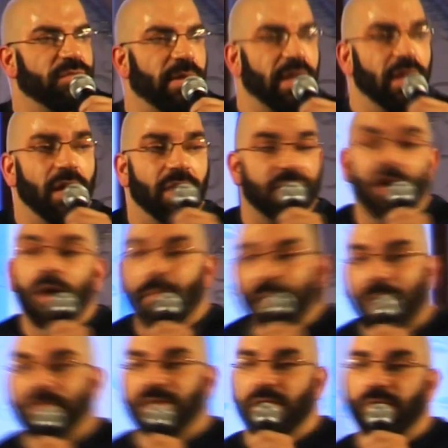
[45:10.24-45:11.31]
years of my life.
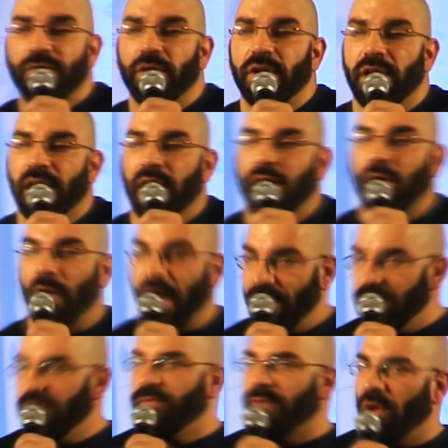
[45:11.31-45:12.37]
But I'm different
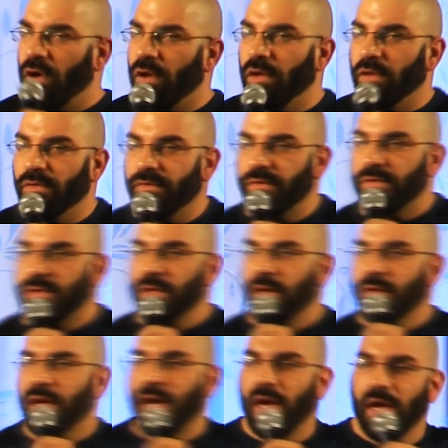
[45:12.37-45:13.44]
now. I've
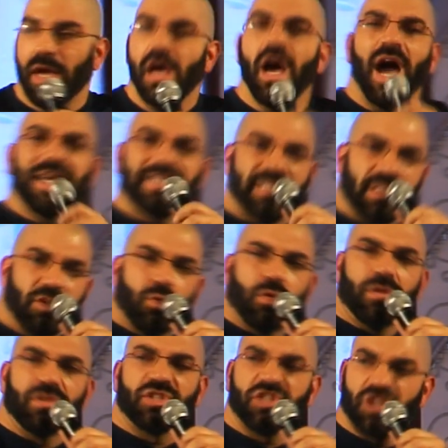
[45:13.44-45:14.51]
evolved, okay? I see
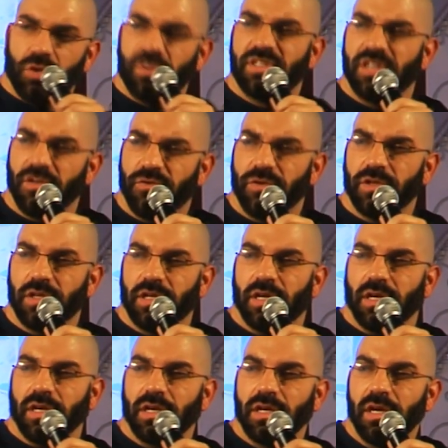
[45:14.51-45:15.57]
the world so
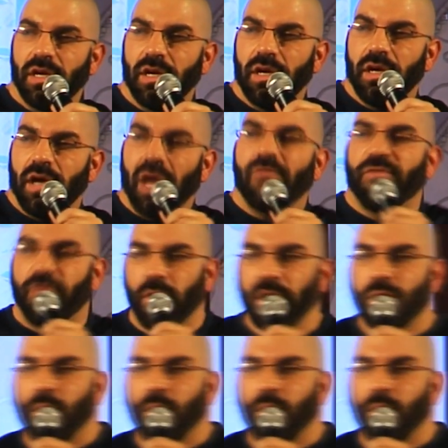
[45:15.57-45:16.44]
differently. I'm